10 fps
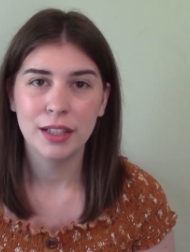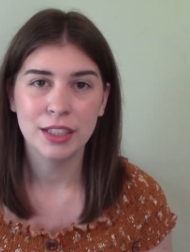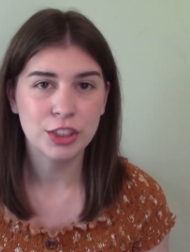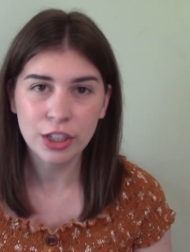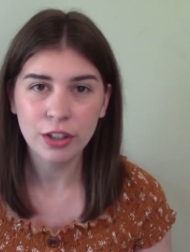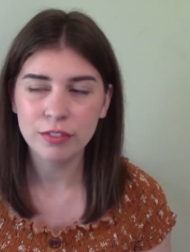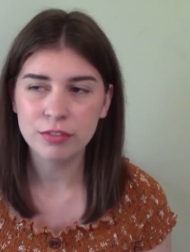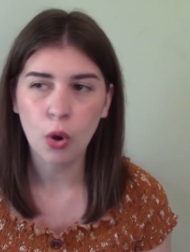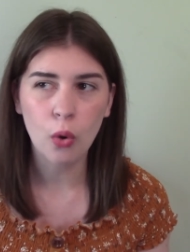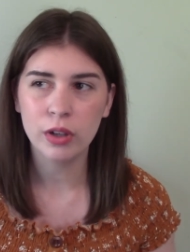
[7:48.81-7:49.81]
Like, she could
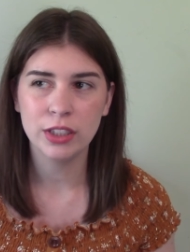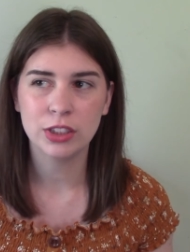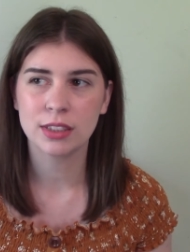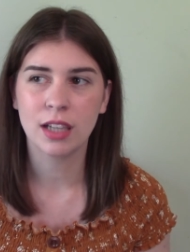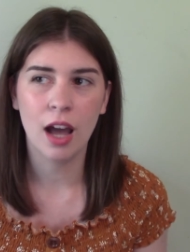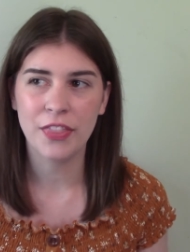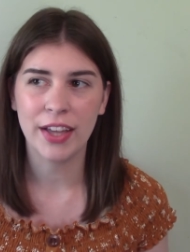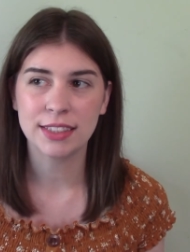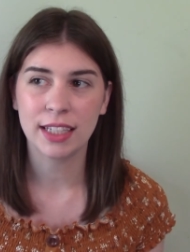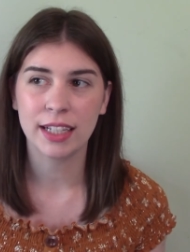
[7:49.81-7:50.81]
have totally just cut
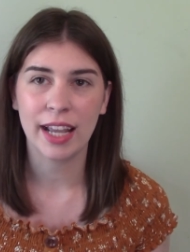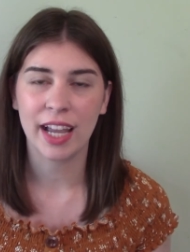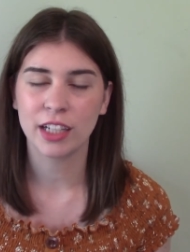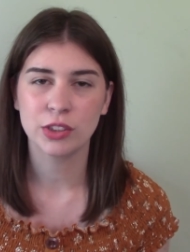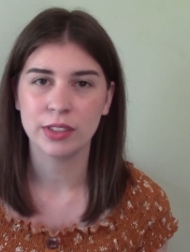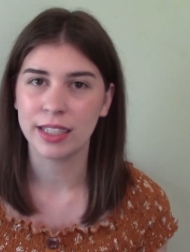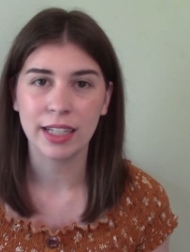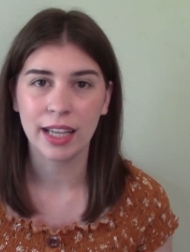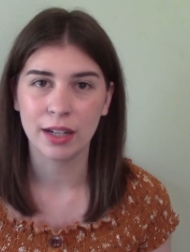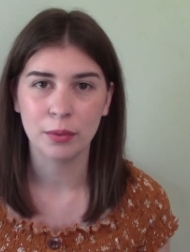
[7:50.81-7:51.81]
that second
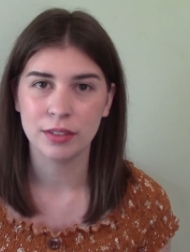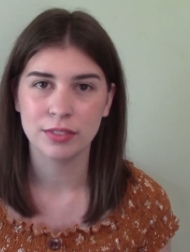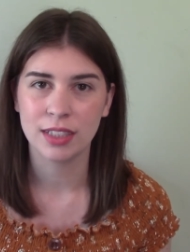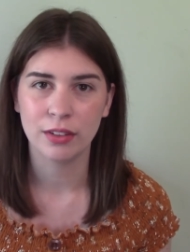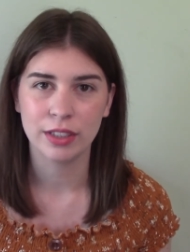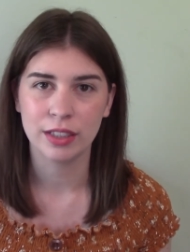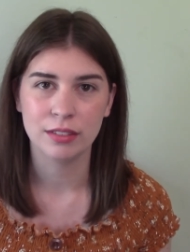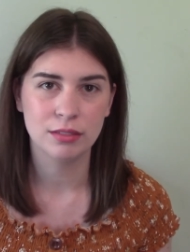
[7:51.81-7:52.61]
actually and it would have sounded